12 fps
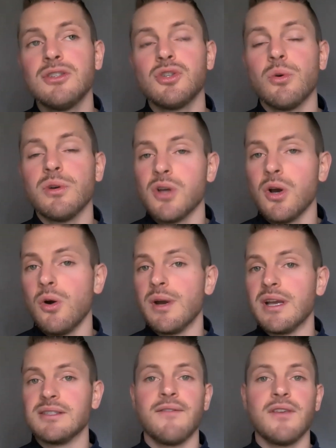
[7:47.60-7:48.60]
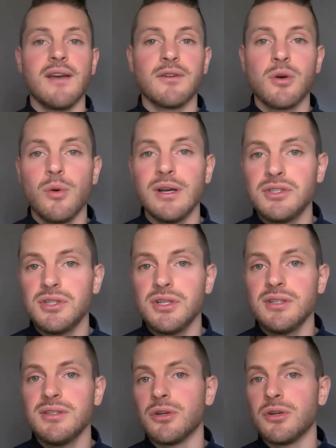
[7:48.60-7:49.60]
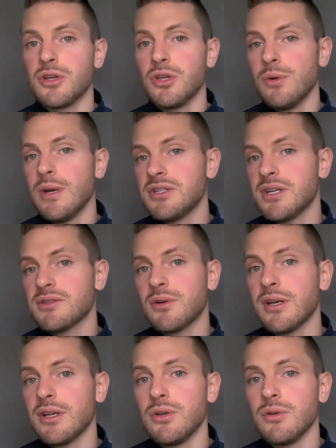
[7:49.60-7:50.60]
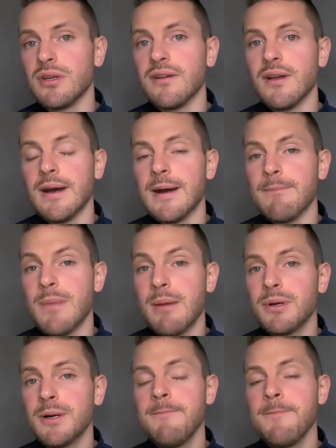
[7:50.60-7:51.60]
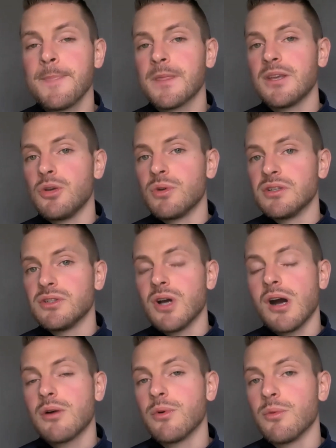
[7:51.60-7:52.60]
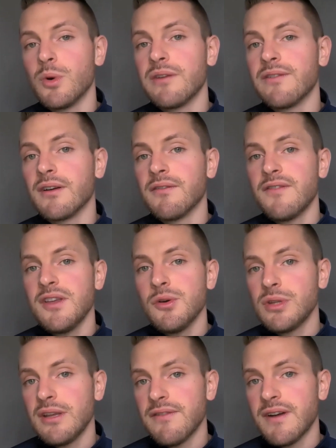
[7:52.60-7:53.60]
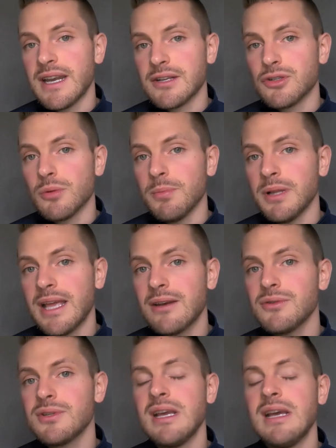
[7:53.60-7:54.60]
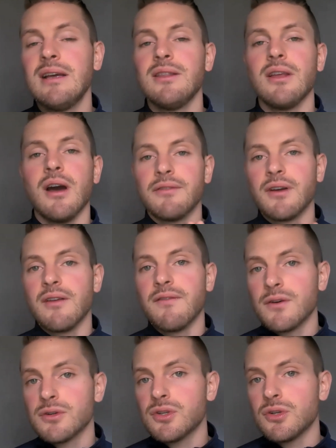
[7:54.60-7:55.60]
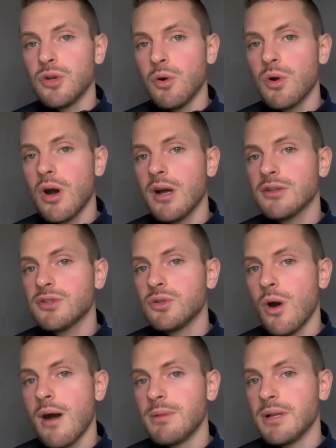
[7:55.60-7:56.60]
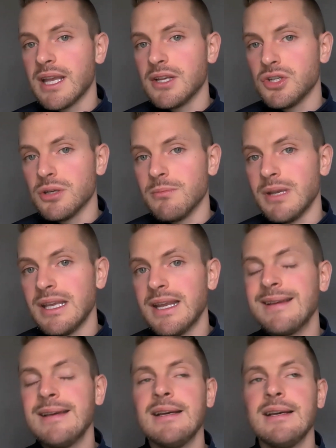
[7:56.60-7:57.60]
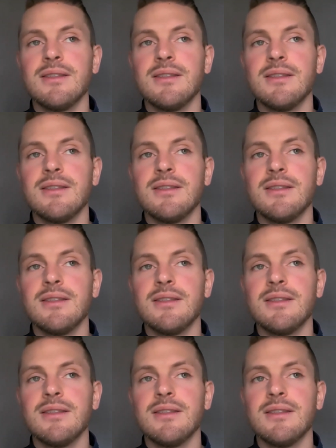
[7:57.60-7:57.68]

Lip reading: So as always, if you have questions and you're a UHS Credit Union member, you can talk with one of our fee-only financial planners. They offer a first no cost, no obligation meeting.